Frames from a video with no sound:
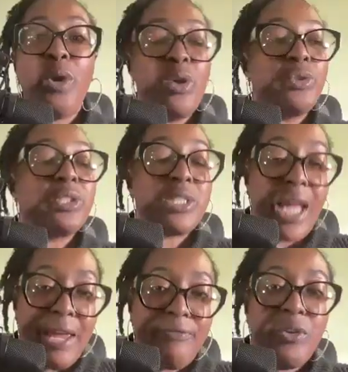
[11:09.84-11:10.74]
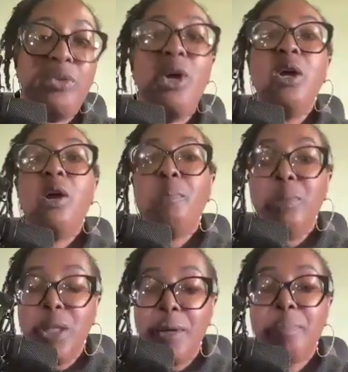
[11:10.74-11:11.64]
will stifle
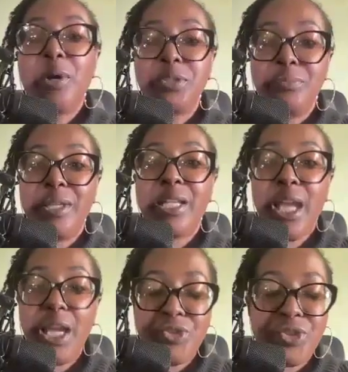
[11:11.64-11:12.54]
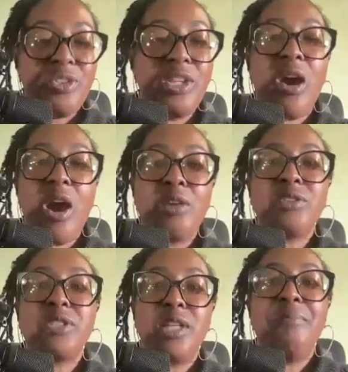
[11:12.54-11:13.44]
blood pressure medication. There
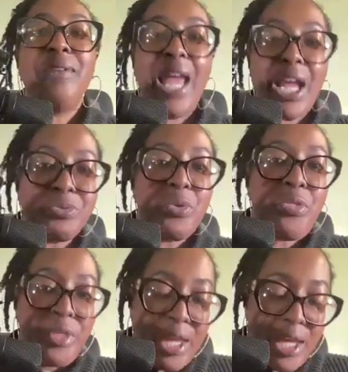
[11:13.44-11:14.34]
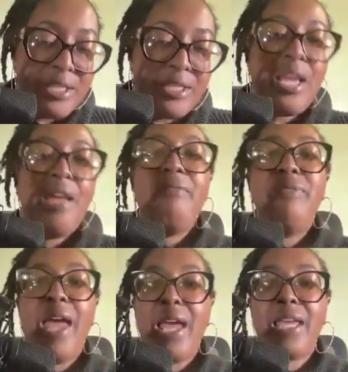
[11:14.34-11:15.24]
are some natural things
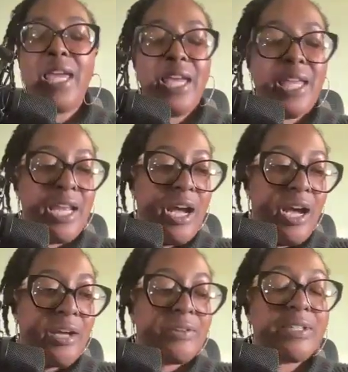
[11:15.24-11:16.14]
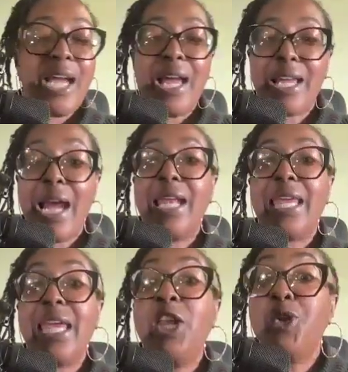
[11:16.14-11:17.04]
that can kind
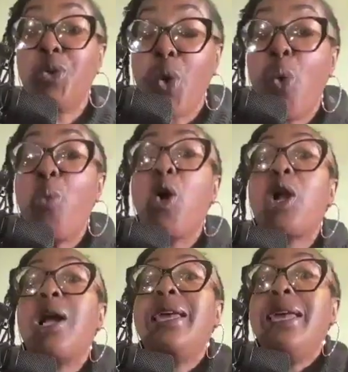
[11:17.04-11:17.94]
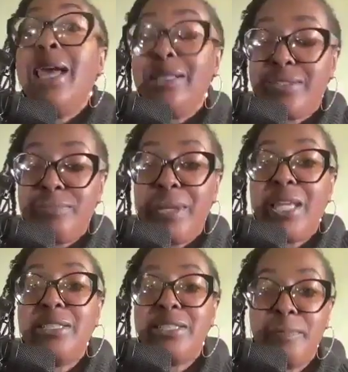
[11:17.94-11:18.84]
of hinder or work against,
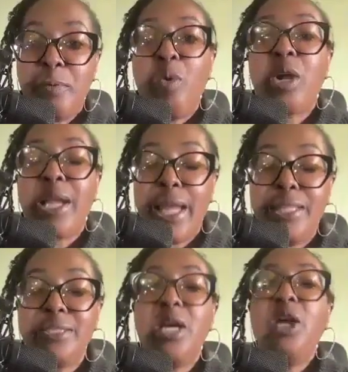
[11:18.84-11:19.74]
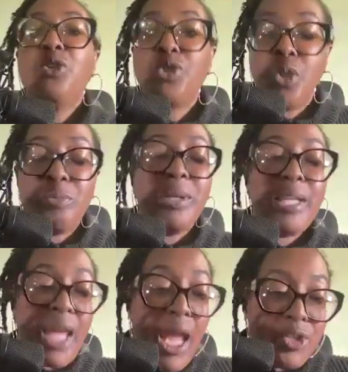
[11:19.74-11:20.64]
make it simple, work against certain
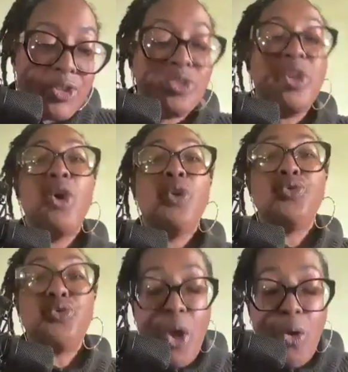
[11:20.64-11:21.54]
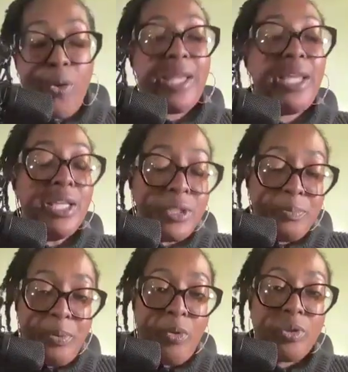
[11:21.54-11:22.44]
medications. So it is
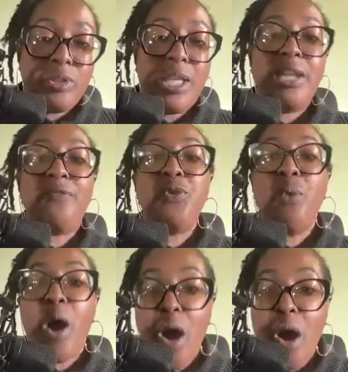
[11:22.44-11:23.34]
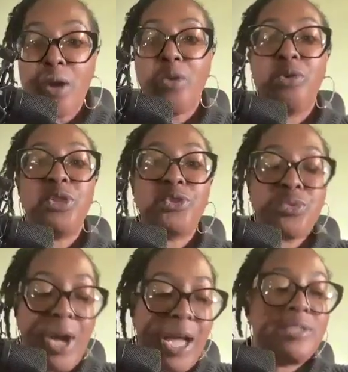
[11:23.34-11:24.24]
important that if you are going to
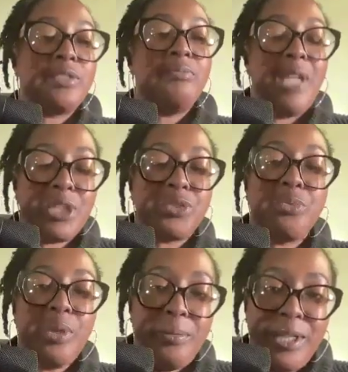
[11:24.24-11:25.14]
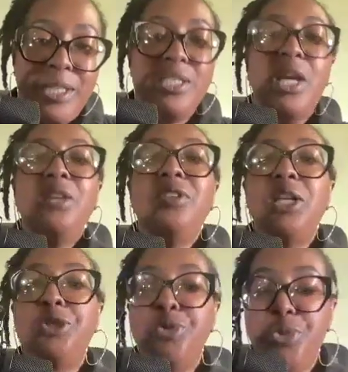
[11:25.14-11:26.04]
try some natural remedies,
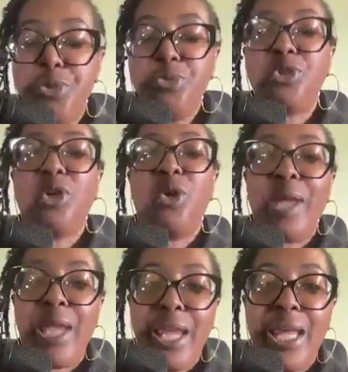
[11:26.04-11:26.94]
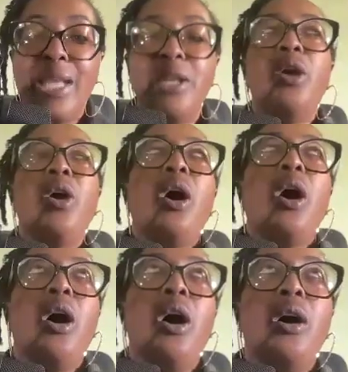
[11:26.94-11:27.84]
that you do so in
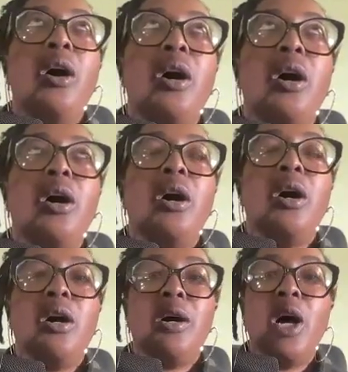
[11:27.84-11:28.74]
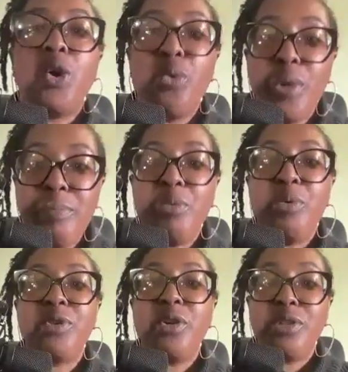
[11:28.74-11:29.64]
agreement
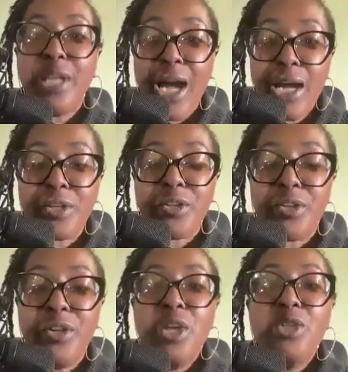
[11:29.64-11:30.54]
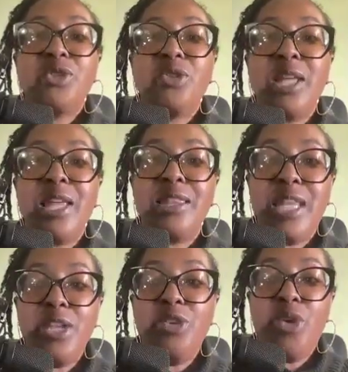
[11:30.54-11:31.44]
with your doctor so that
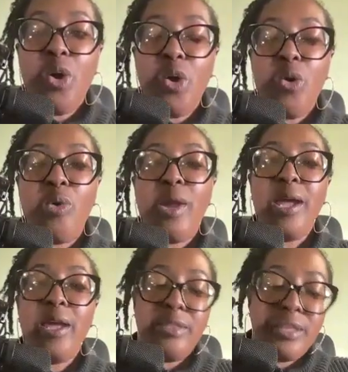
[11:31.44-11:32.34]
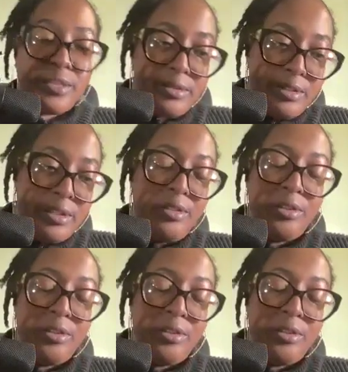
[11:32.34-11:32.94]
they know, hey, this,